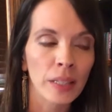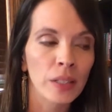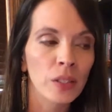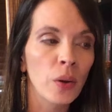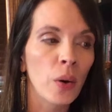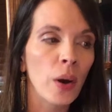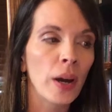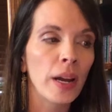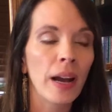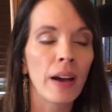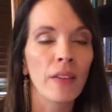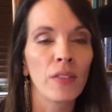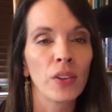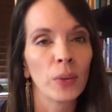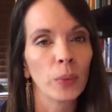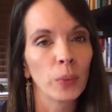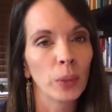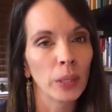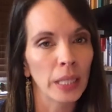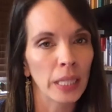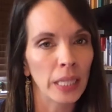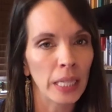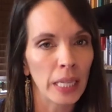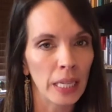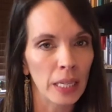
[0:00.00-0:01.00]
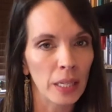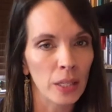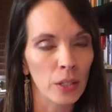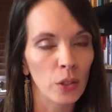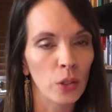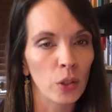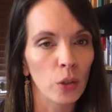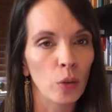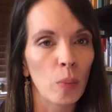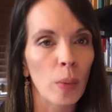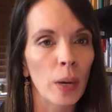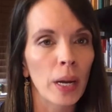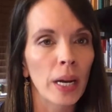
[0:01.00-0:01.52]
so I haven't really needed
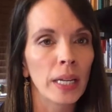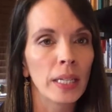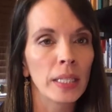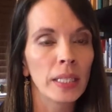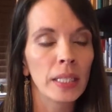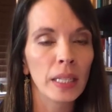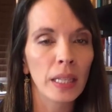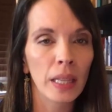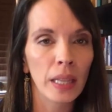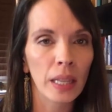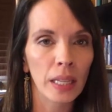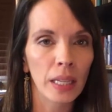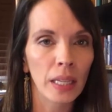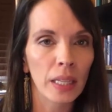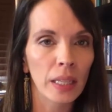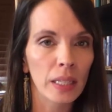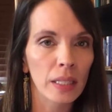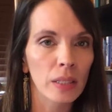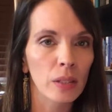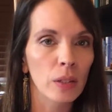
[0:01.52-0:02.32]
to, but I did think this